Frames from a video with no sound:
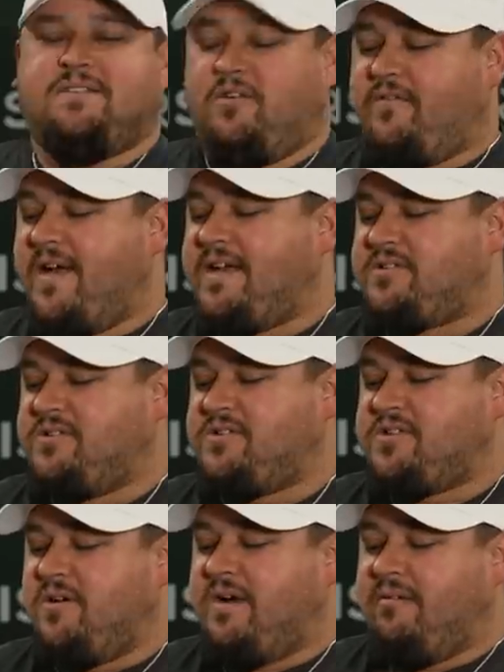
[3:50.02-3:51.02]
a little faster,
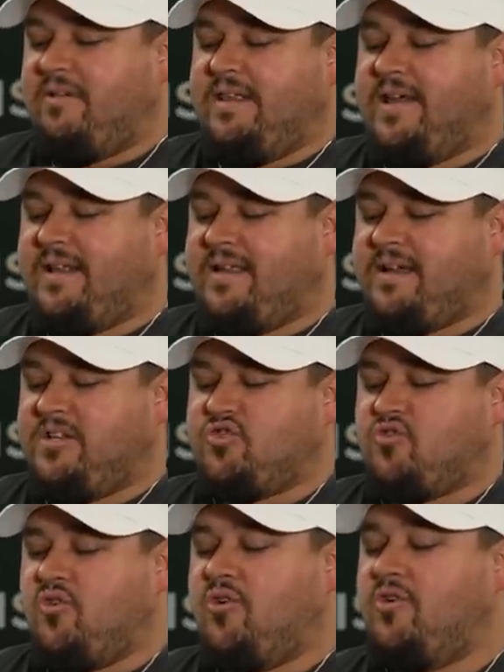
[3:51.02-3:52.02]
so I really like the
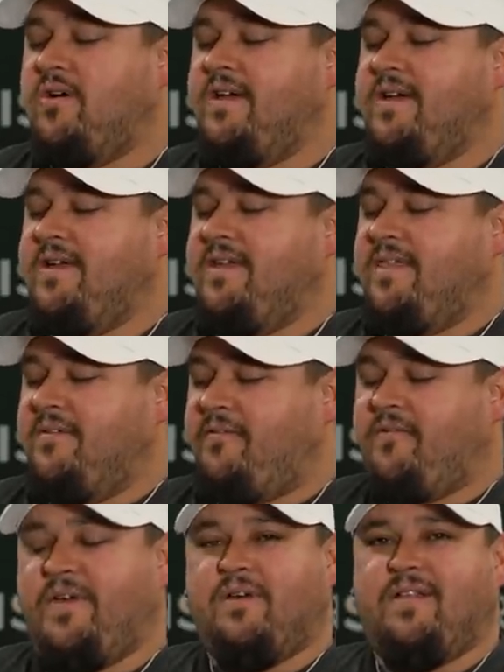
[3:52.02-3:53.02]
control, the
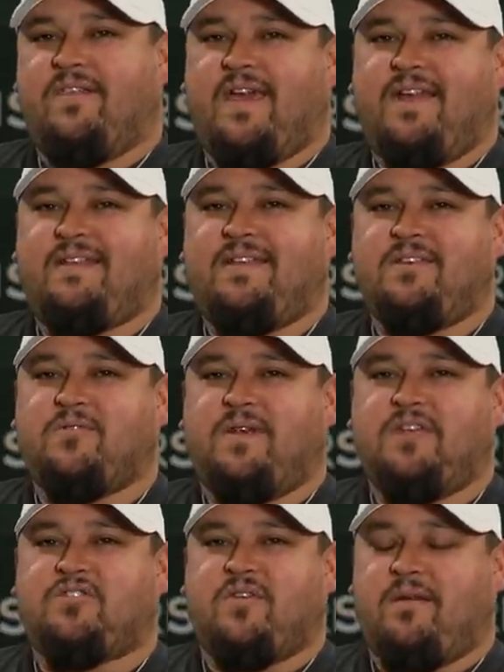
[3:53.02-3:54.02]
feel of the
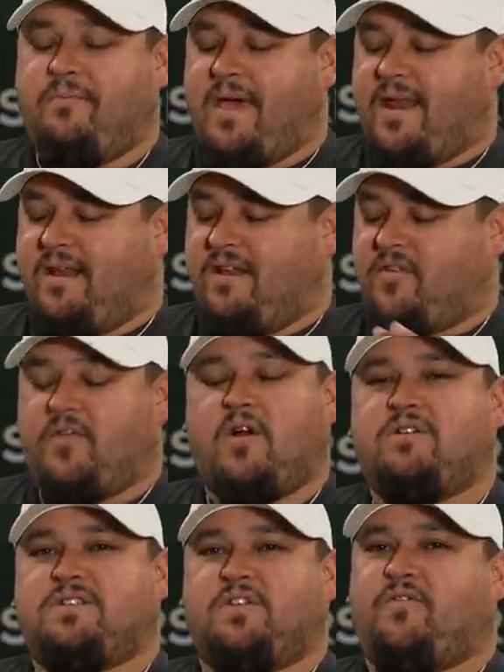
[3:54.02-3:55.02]
18-20 string bed. And as
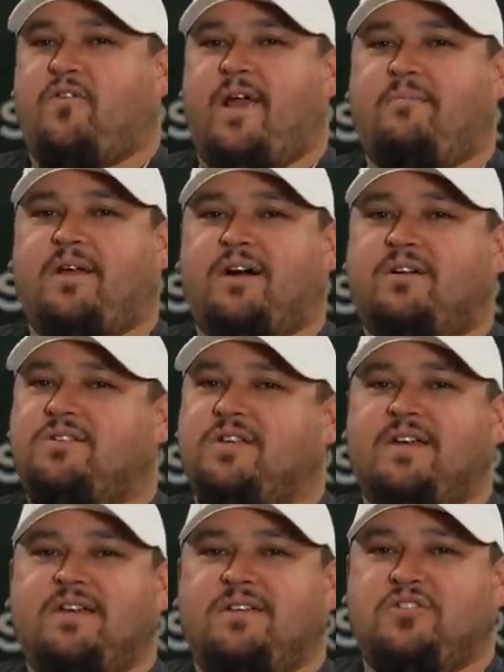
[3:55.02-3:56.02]
far as this frame goes,
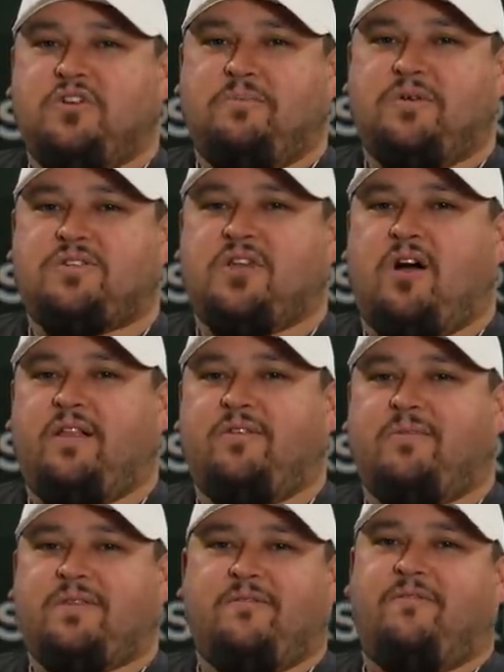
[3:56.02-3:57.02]
super
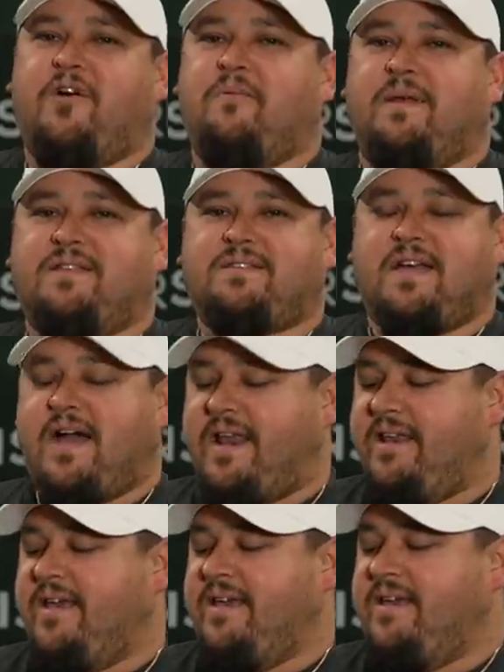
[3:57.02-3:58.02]
solid with the foam
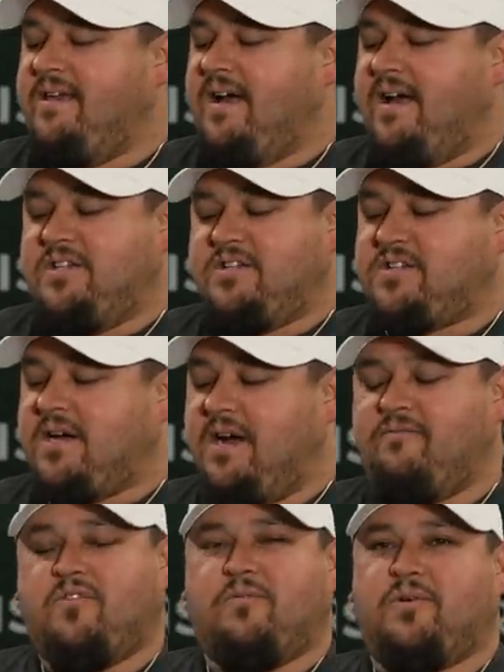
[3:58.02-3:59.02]
inside. Just
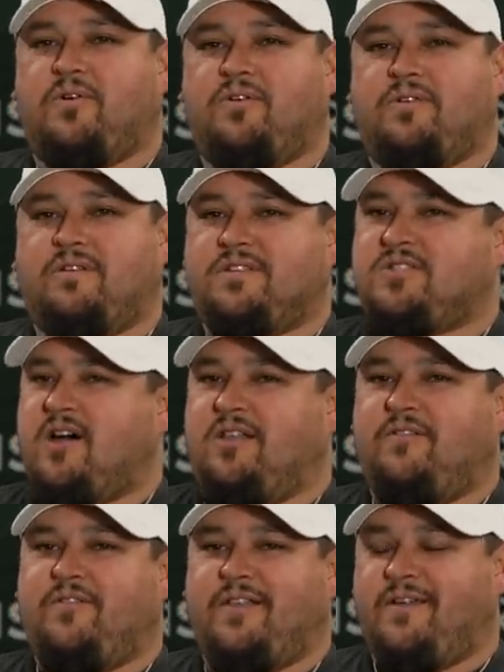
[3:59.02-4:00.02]
comfortable,
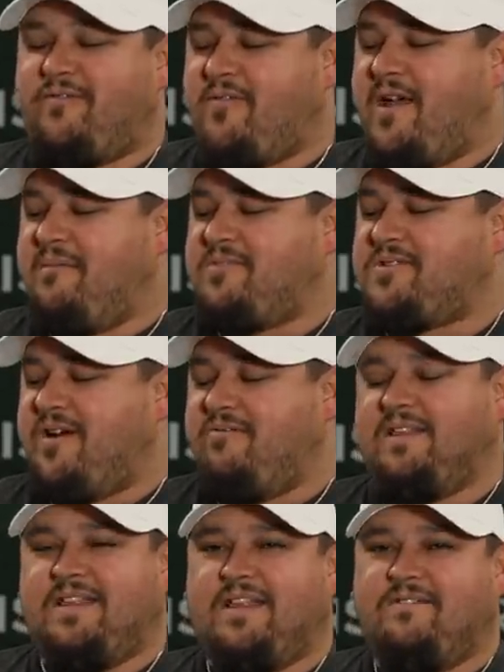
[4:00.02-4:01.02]
solid filling frame. So I
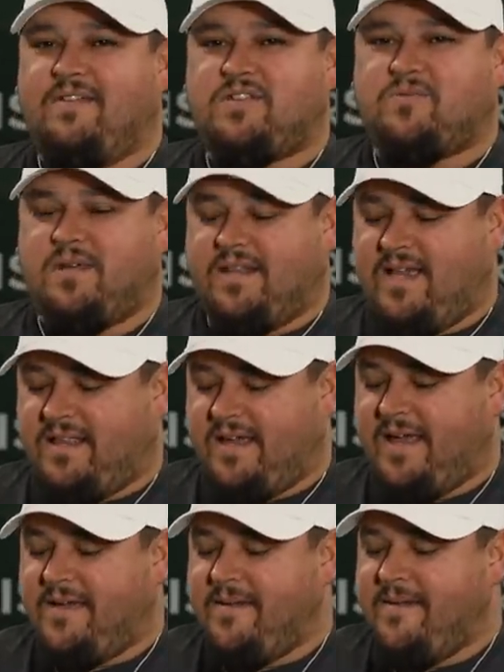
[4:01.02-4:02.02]
really love this one
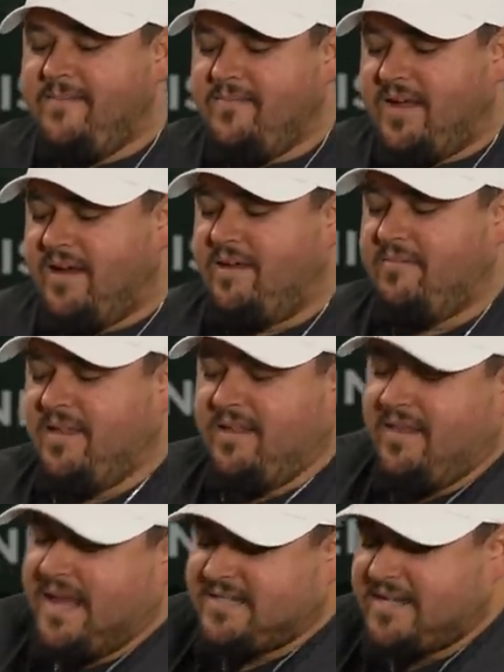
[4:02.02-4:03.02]
lately. The
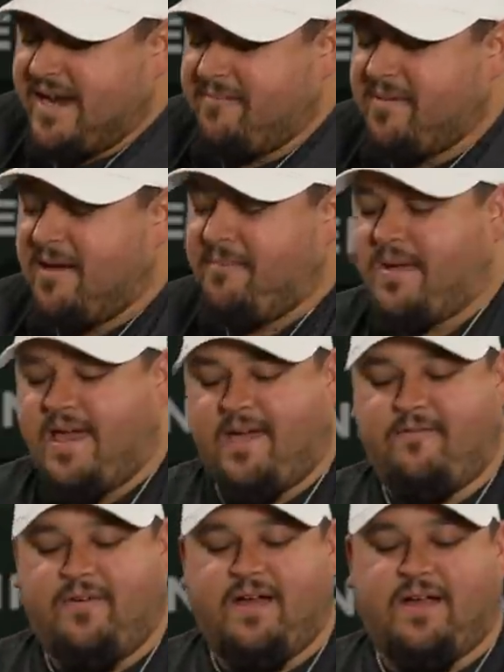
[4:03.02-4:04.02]
next item I
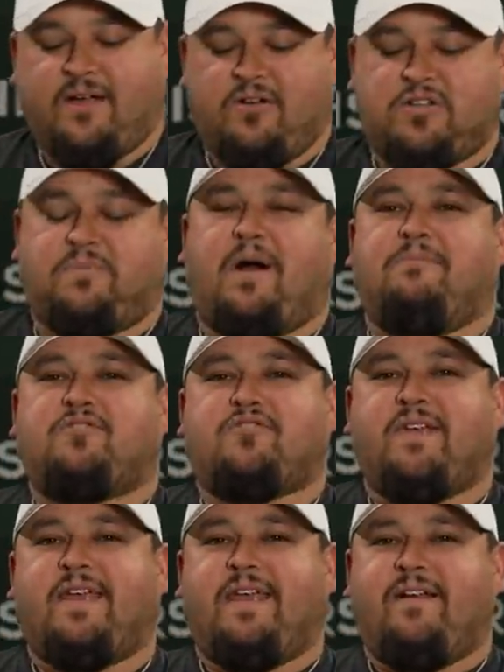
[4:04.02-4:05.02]
have a Kirschbaum
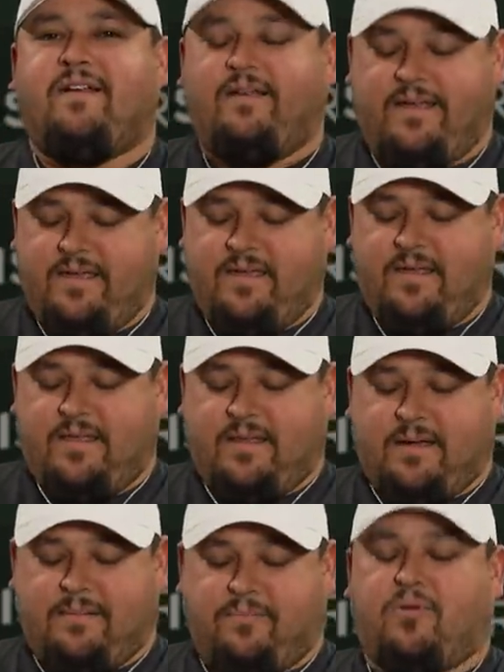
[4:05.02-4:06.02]
string here,
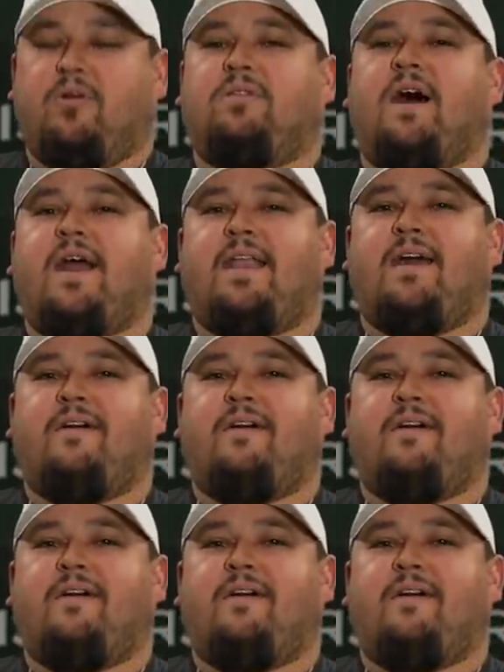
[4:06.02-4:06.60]
the Proline